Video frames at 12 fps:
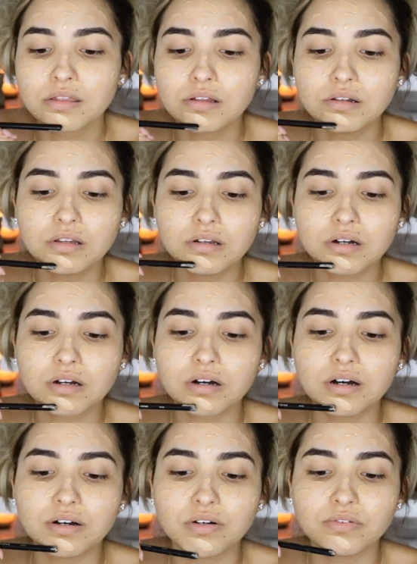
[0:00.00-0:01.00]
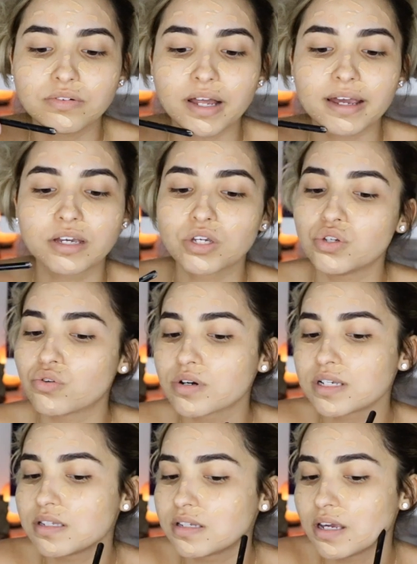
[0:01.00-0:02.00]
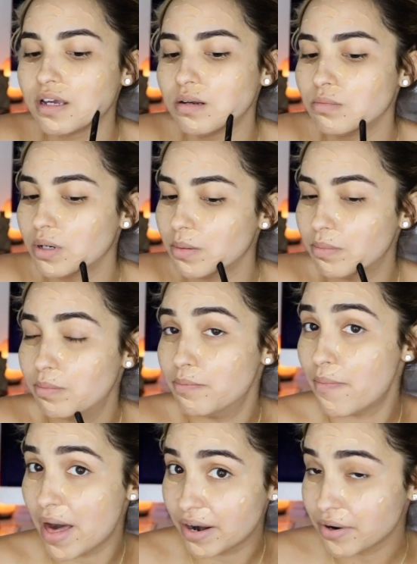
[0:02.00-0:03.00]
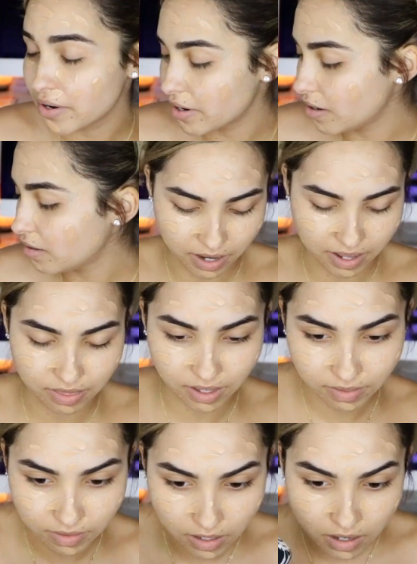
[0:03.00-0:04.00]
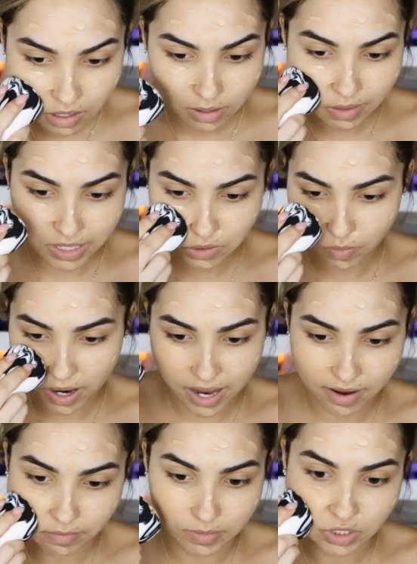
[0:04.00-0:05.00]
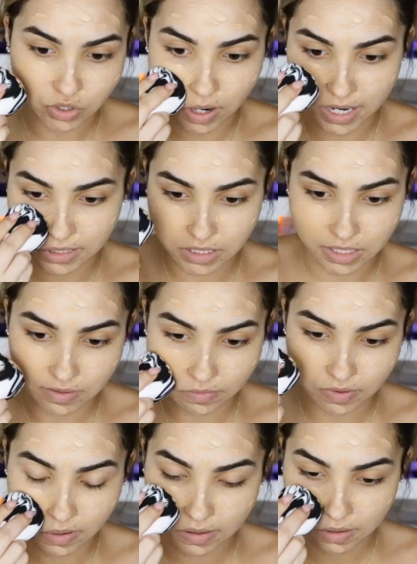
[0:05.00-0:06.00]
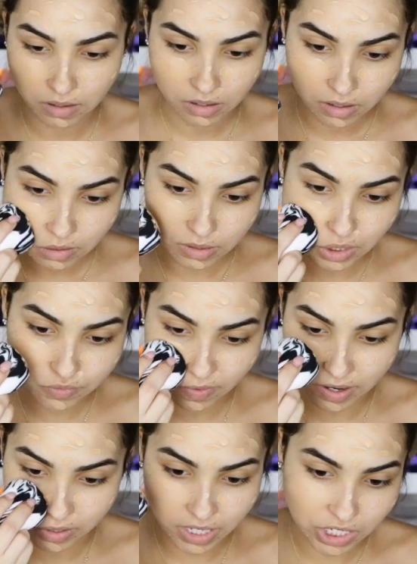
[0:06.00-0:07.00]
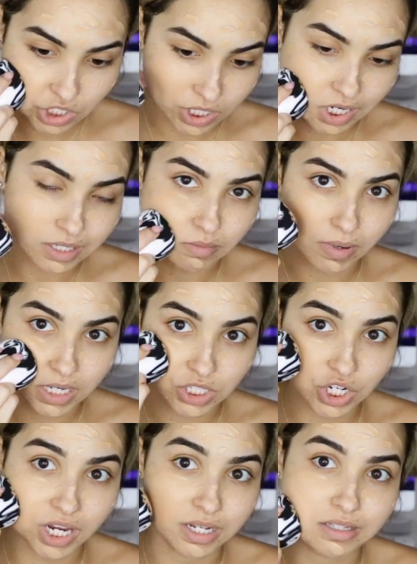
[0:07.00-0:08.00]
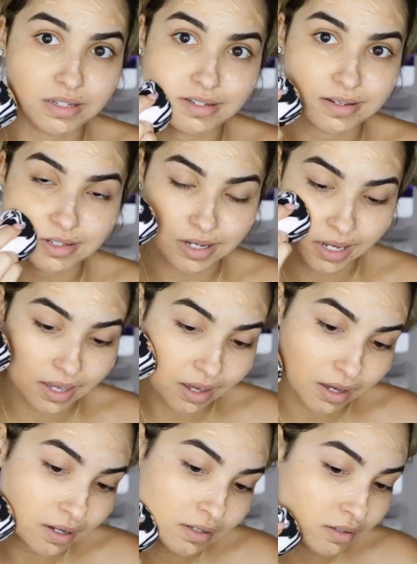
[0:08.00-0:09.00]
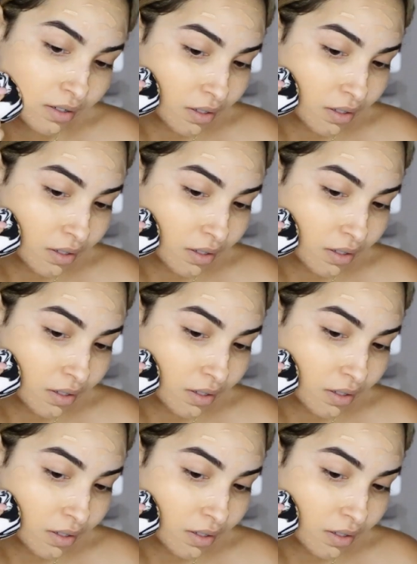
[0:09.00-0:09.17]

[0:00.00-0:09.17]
the look of like your skin but better. I think that's why I've been trying to give this foundation as many chances as I can.